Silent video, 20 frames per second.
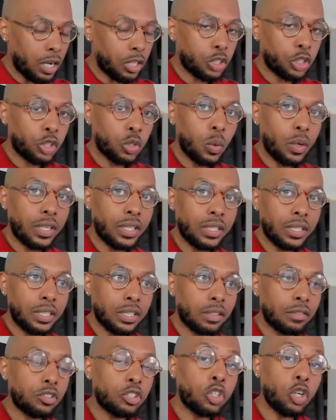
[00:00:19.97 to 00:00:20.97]

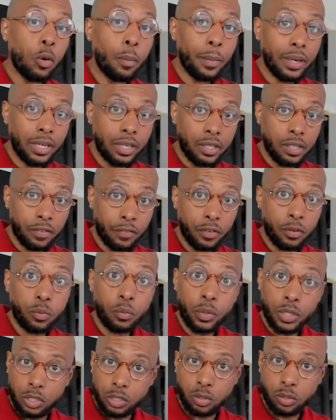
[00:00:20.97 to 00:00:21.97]
shortages of so many
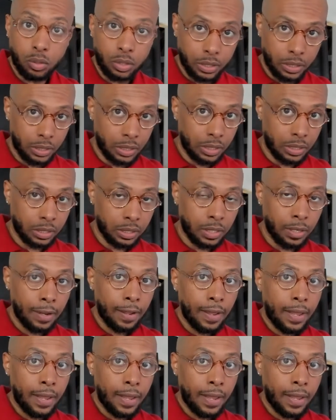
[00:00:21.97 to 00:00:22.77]
different resources.